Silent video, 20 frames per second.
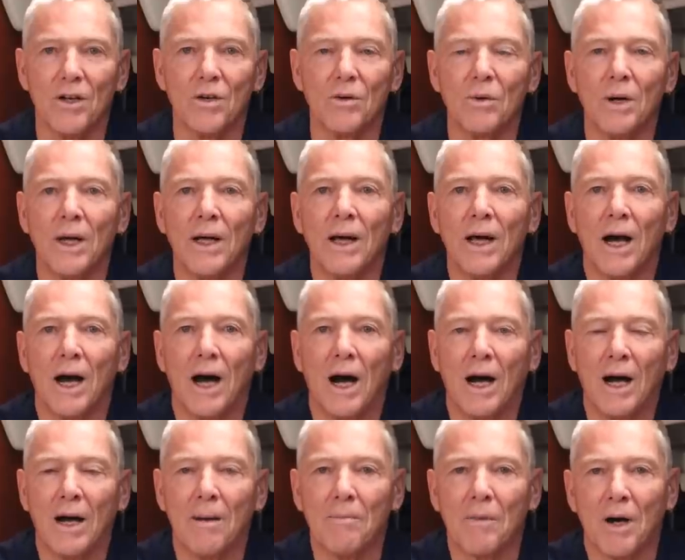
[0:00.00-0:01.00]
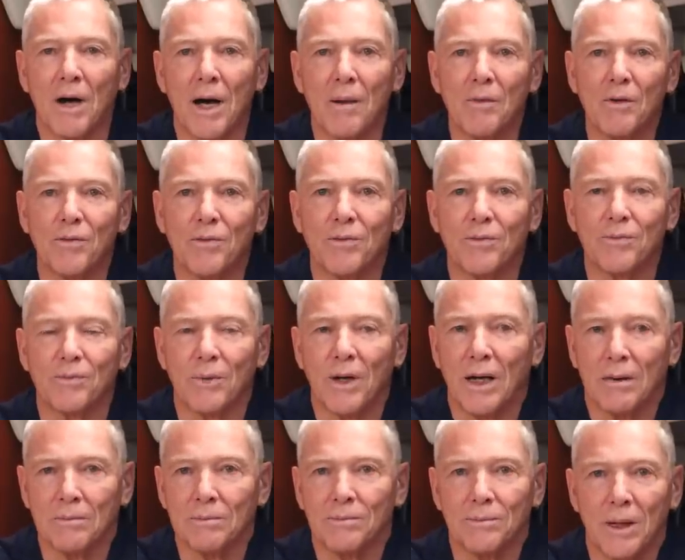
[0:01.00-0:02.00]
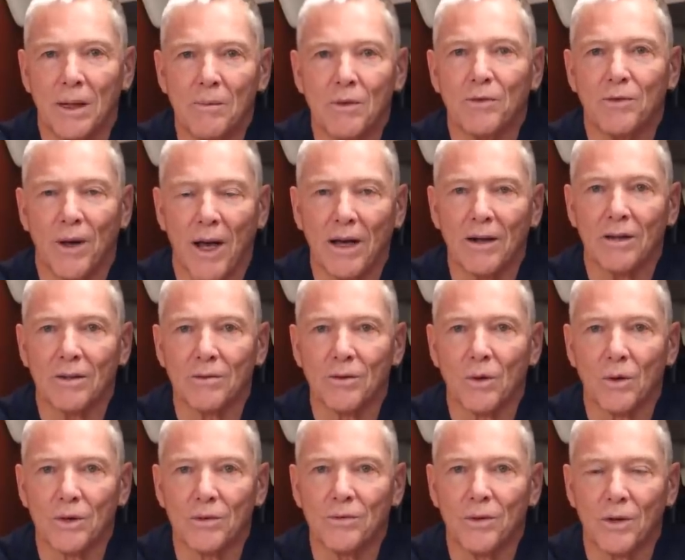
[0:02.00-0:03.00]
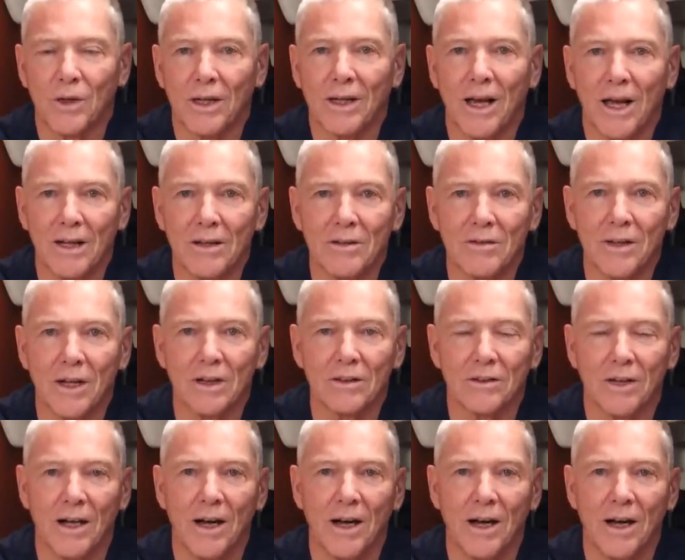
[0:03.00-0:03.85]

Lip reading: new. I'm a fan of roller furling head sails.